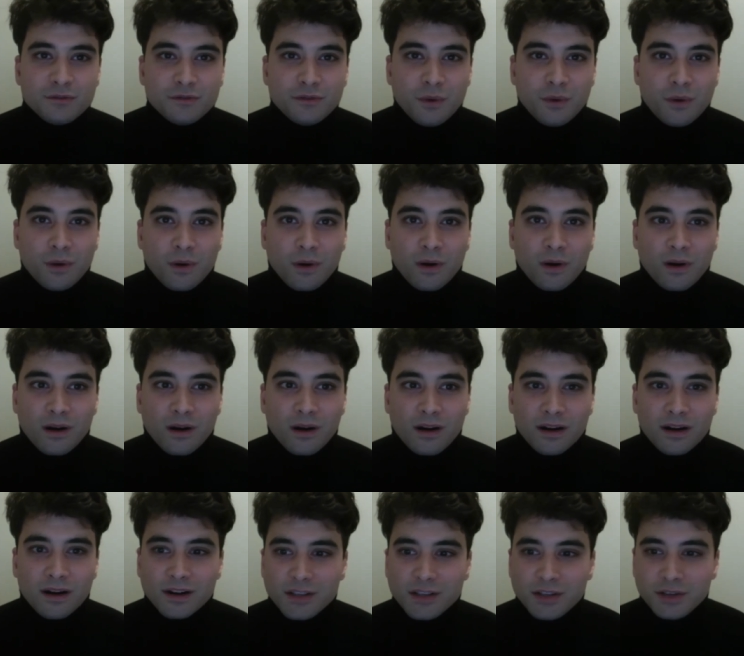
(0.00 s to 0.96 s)

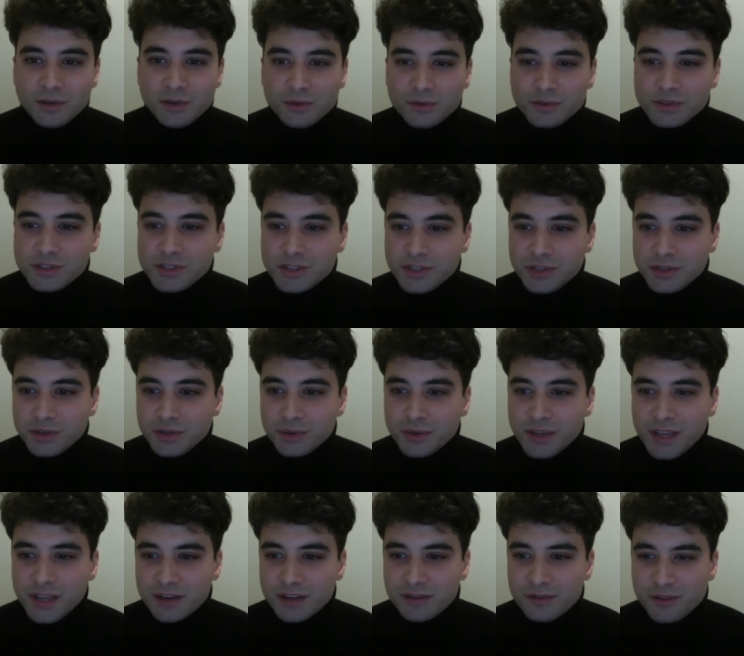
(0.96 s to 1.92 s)
for you to
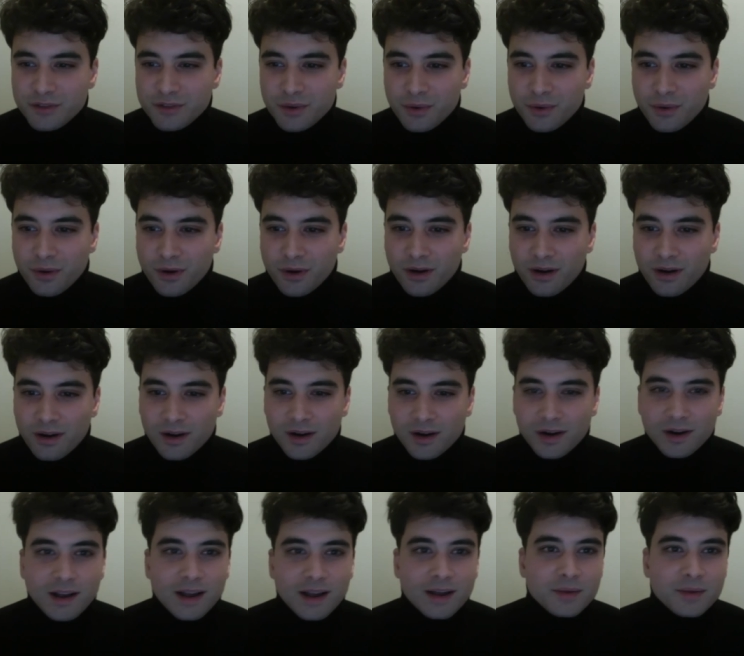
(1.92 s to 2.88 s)
give
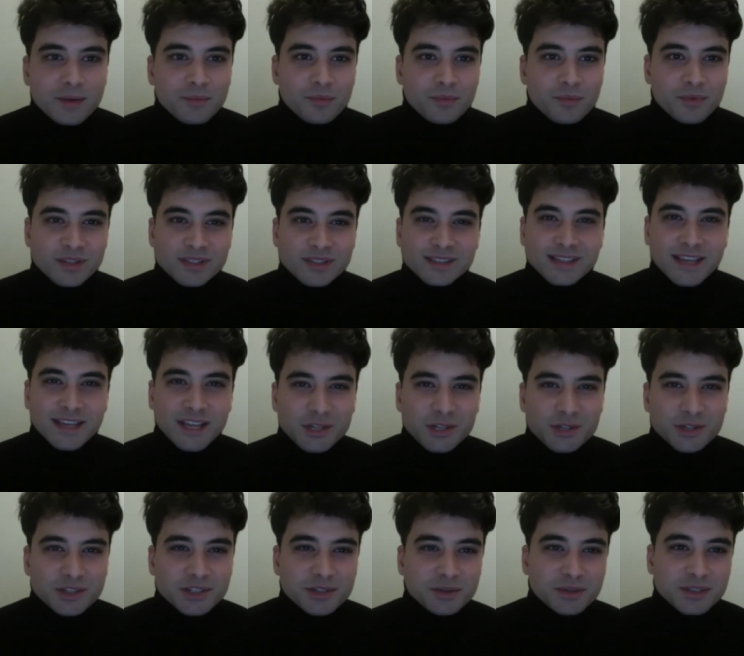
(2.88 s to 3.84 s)
your
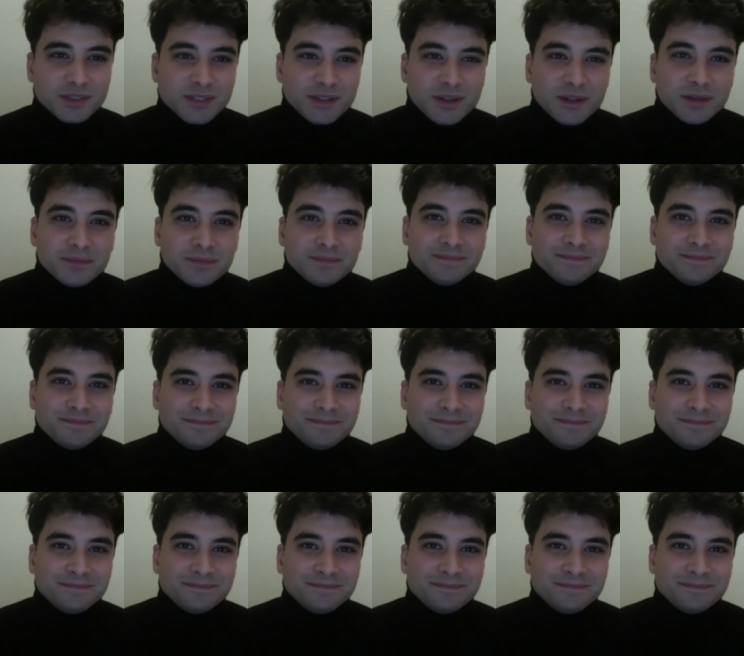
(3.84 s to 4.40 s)
presentation to us all.